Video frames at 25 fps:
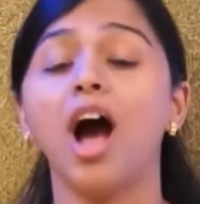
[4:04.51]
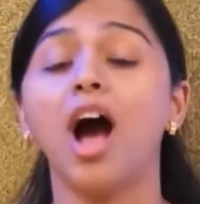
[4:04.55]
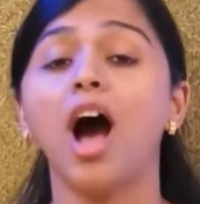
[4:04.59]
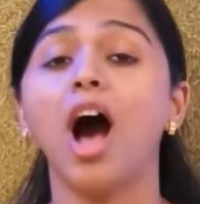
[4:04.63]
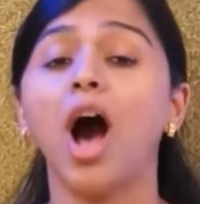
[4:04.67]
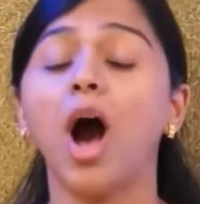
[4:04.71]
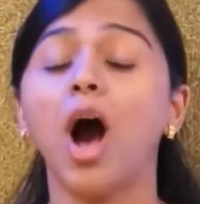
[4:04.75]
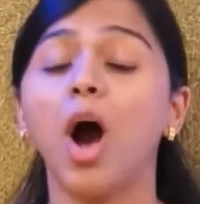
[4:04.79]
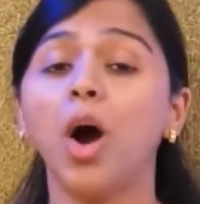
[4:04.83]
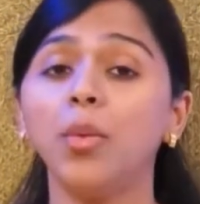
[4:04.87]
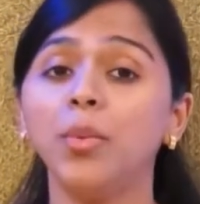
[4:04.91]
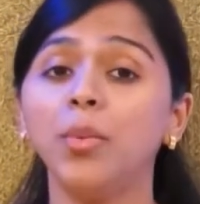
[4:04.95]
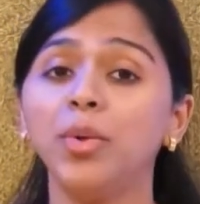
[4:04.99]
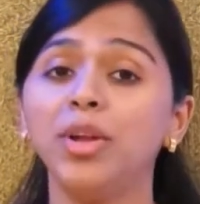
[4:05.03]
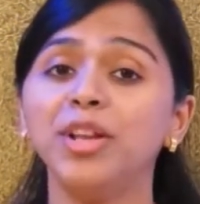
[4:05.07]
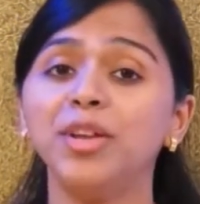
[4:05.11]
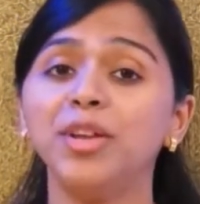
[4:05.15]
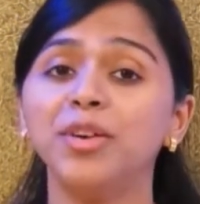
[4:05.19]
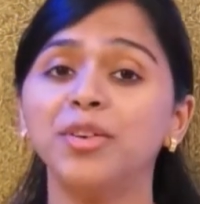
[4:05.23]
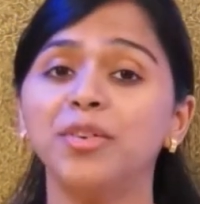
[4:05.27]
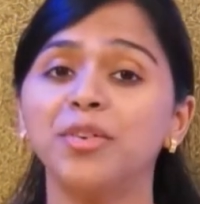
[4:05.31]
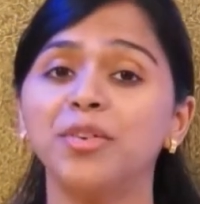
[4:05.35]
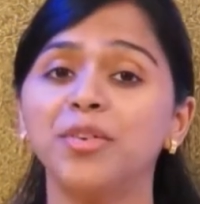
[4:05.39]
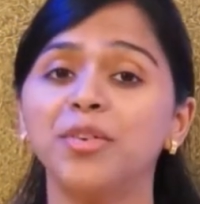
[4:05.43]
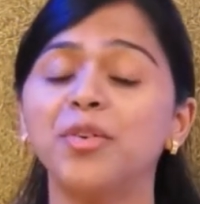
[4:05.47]
How will you
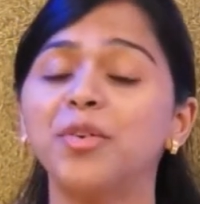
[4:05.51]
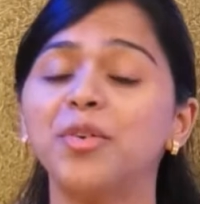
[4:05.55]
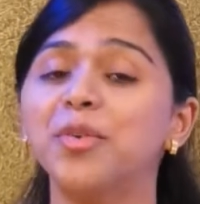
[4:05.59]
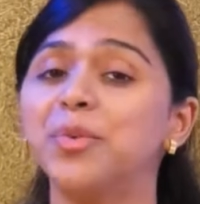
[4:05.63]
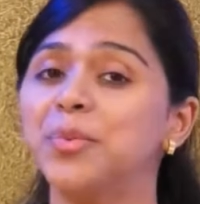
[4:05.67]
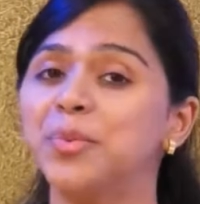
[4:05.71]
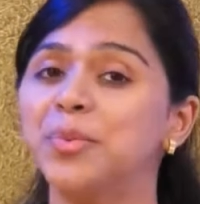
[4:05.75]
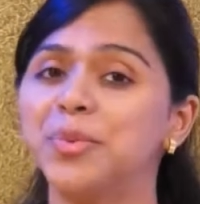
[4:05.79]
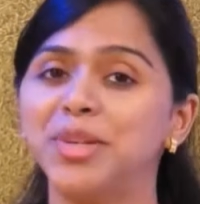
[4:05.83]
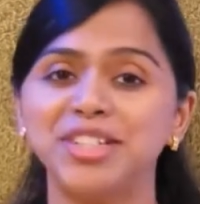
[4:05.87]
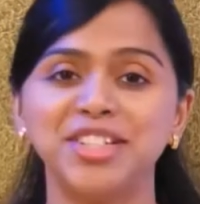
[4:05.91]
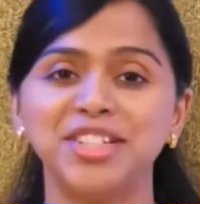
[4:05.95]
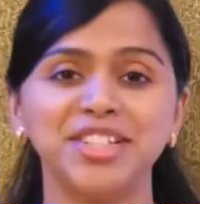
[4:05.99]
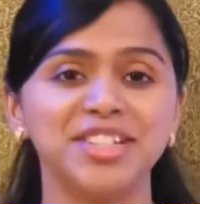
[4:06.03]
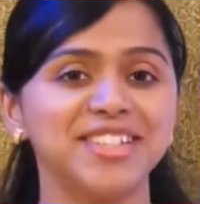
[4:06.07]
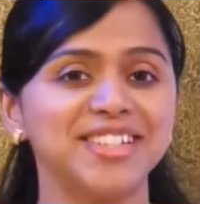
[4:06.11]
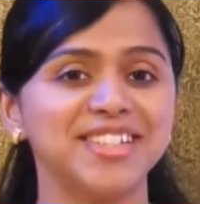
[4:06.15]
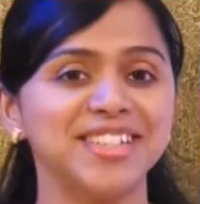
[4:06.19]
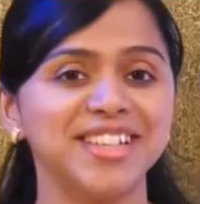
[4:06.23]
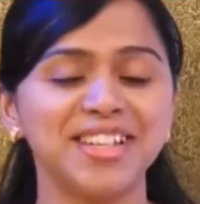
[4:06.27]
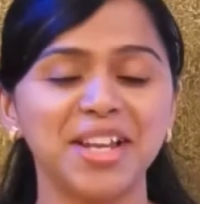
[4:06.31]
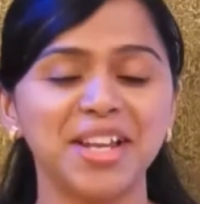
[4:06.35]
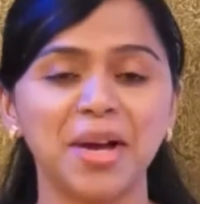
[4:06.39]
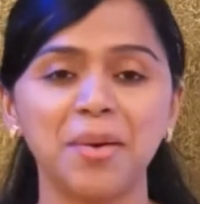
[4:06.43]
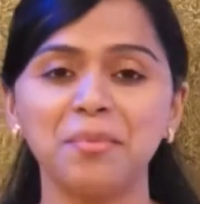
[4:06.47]
know which is the
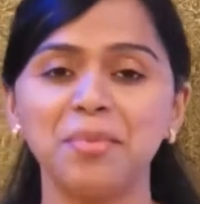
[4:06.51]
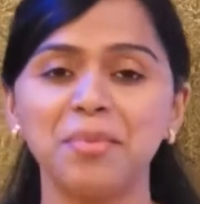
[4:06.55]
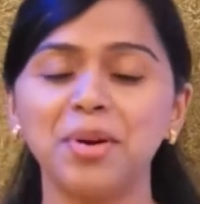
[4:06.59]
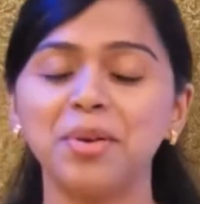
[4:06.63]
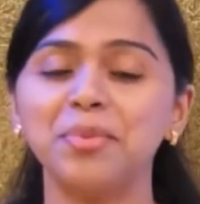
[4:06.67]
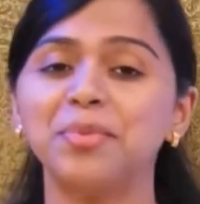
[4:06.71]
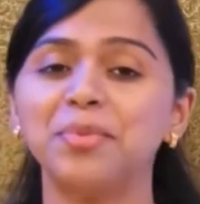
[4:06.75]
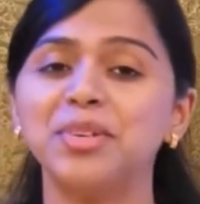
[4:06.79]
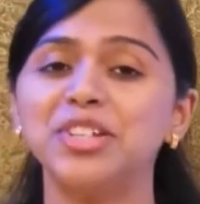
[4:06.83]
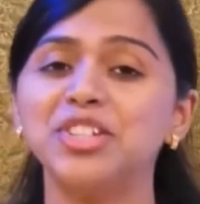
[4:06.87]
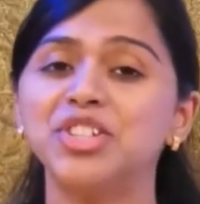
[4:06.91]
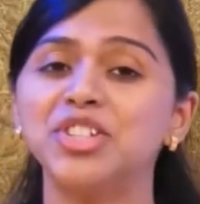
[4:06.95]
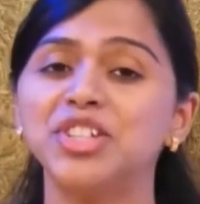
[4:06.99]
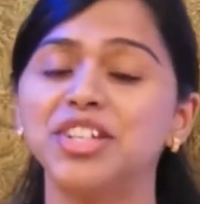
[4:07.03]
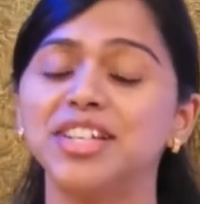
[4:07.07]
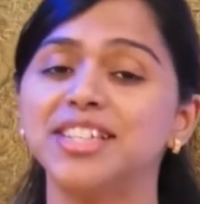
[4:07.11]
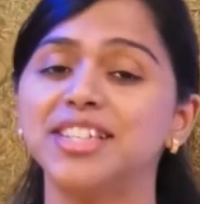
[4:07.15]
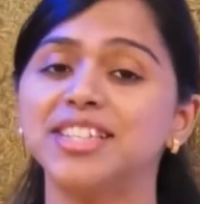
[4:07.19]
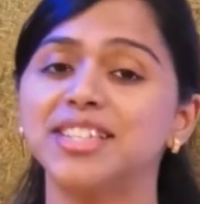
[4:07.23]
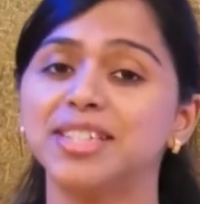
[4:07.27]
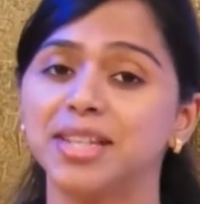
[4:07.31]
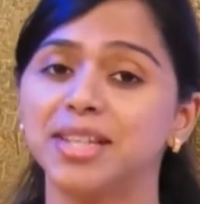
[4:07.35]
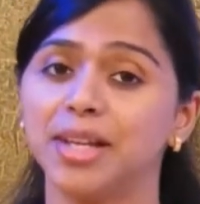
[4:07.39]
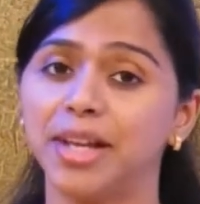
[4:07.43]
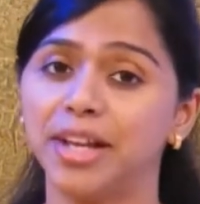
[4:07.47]
number which
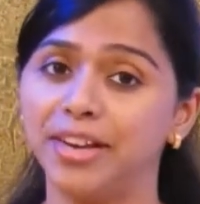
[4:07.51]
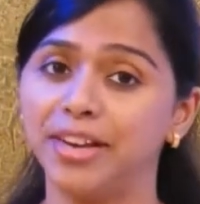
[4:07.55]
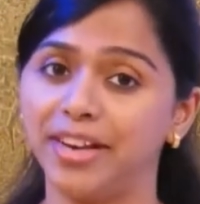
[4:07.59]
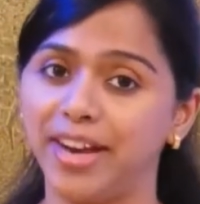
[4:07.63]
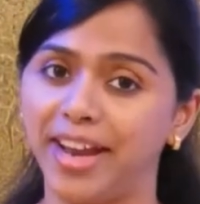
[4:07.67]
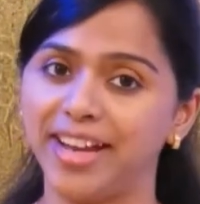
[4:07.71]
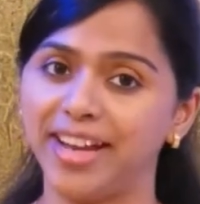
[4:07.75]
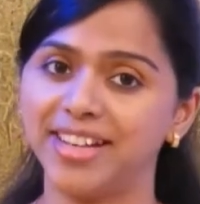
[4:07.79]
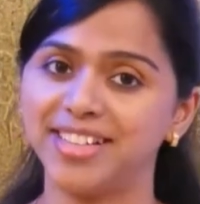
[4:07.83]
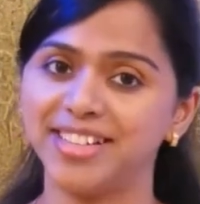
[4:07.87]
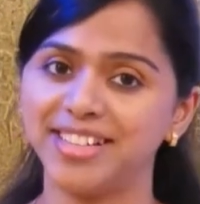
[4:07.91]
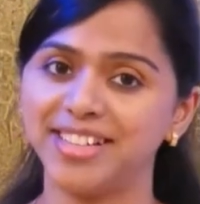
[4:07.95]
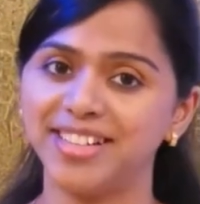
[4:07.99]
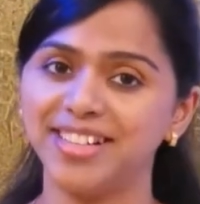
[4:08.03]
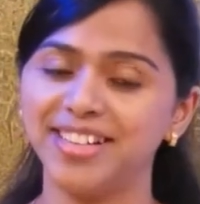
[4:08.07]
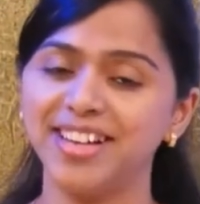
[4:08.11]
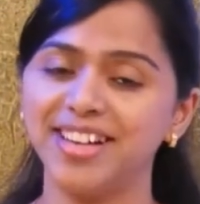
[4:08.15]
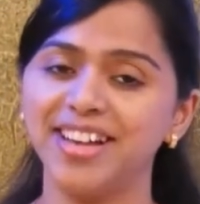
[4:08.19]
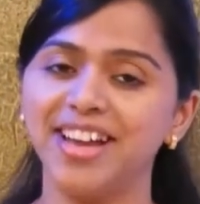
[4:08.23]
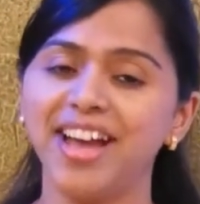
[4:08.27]
is greater